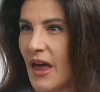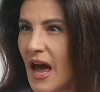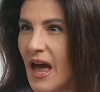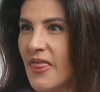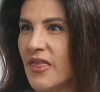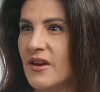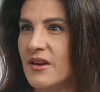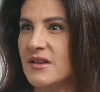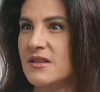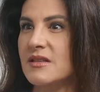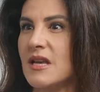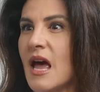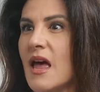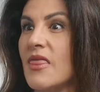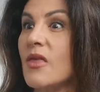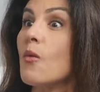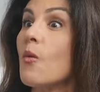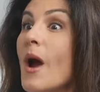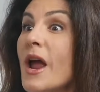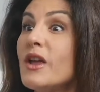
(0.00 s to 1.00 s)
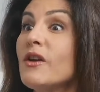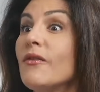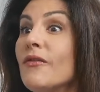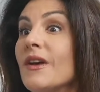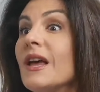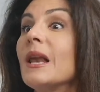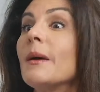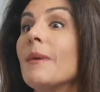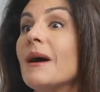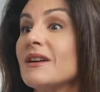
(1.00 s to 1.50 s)
others, and the way you
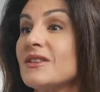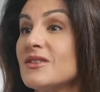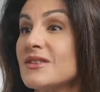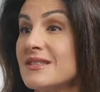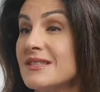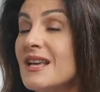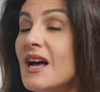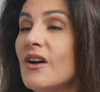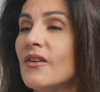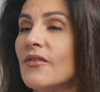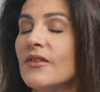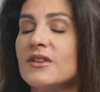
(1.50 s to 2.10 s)
feel about yourself.